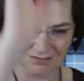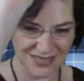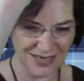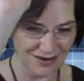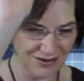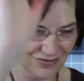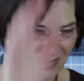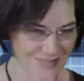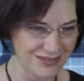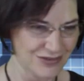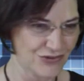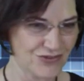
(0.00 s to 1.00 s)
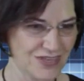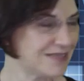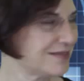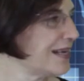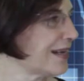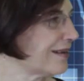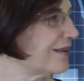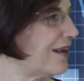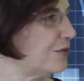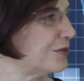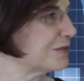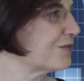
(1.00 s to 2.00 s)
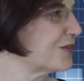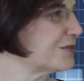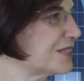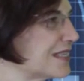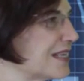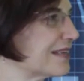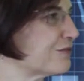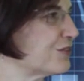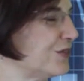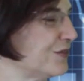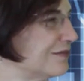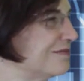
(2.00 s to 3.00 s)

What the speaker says: get out there and do their thing. What was it like for you?